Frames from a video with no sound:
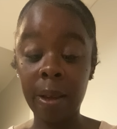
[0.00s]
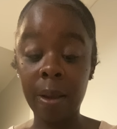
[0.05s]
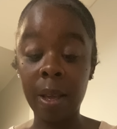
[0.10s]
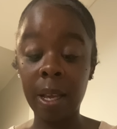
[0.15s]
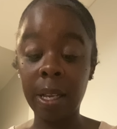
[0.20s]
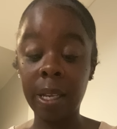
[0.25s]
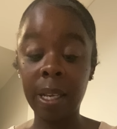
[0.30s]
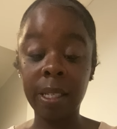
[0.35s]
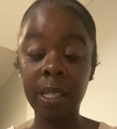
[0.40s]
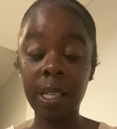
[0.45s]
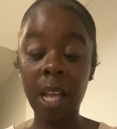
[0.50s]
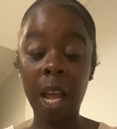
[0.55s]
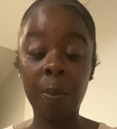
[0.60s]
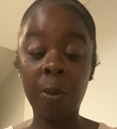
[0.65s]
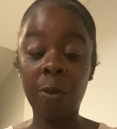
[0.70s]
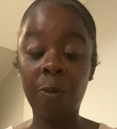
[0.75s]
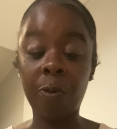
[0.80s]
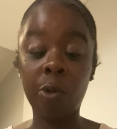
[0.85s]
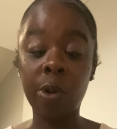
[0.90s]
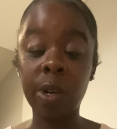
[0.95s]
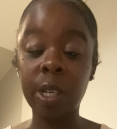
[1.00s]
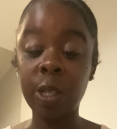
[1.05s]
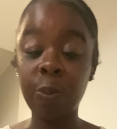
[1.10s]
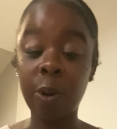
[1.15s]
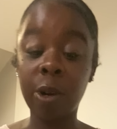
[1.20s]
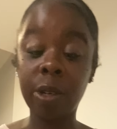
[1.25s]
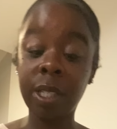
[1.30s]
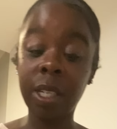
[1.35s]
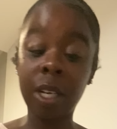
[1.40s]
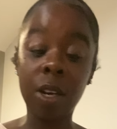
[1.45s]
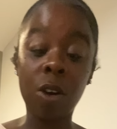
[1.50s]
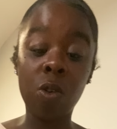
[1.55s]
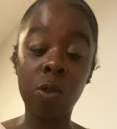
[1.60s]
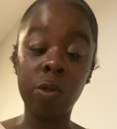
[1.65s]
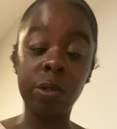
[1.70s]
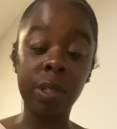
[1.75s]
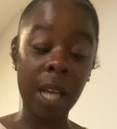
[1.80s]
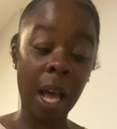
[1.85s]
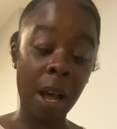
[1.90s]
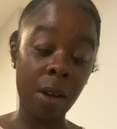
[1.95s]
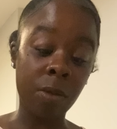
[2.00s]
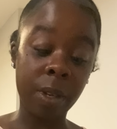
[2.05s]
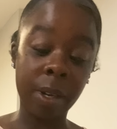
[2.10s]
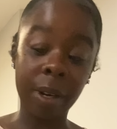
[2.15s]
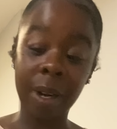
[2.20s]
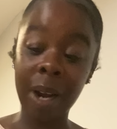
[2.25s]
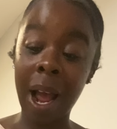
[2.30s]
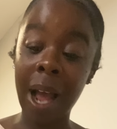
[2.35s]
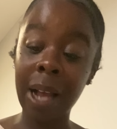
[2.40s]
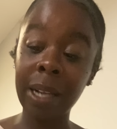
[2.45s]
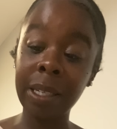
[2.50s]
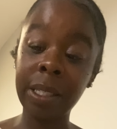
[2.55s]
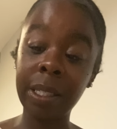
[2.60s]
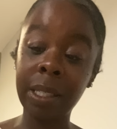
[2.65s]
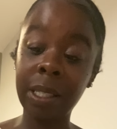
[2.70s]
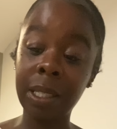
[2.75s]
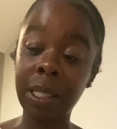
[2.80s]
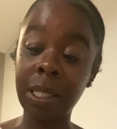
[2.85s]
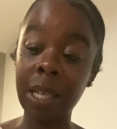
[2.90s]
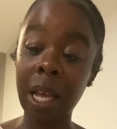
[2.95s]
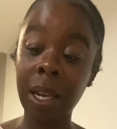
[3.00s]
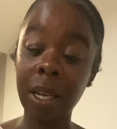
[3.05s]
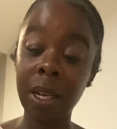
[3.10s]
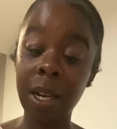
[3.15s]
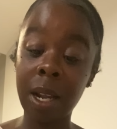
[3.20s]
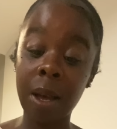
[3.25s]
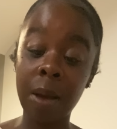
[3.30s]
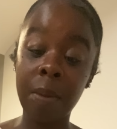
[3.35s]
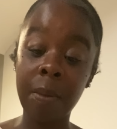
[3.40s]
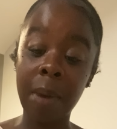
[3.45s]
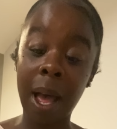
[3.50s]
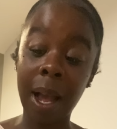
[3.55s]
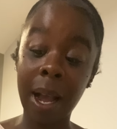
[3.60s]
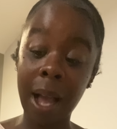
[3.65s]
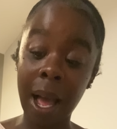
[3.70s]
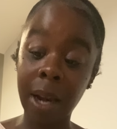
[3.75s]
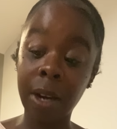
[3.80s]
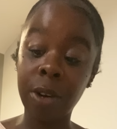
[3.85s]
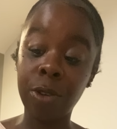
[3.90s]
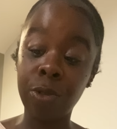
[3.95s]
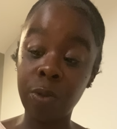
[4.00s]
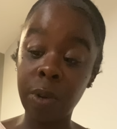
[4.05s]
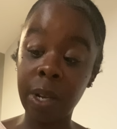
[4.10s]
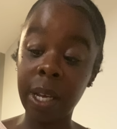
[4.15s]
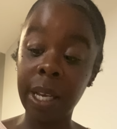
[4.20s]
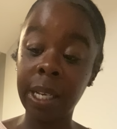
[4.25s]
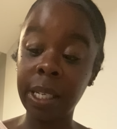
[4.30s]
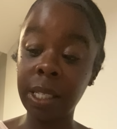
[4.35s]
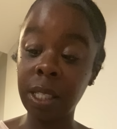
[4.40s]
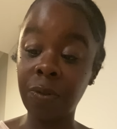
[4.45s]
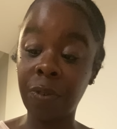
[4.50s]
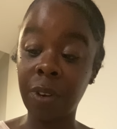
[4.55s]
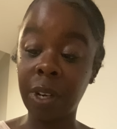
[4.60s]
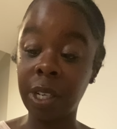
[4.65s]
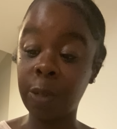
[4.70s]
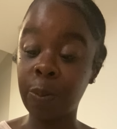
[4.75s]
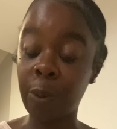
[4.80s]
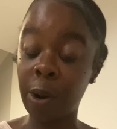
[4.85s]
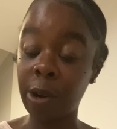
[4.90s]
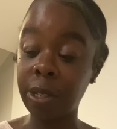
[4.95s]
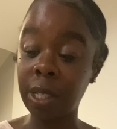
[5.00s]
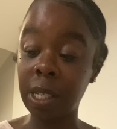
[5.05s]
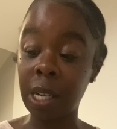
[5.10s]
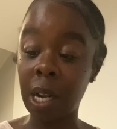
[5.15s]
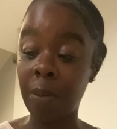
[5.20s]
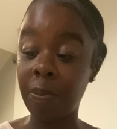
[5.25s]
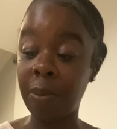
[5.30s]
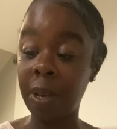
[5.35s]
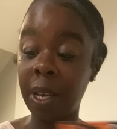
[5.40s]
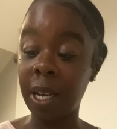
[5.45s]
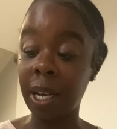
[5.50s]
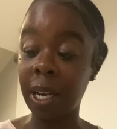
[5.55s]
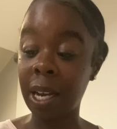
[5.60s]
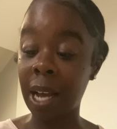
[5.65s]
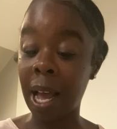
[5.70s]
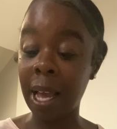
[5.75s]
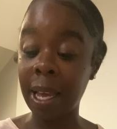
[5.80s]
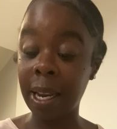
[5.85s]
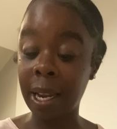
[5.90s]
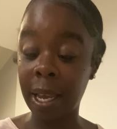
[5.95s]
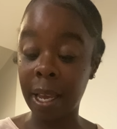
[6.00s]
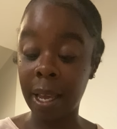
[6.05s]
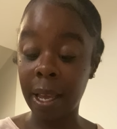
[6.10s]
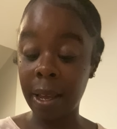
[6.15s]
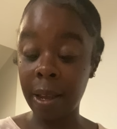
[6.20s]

it's like before this person goes out, their conscience is telling them, I got to do this for this person. I'm being guided.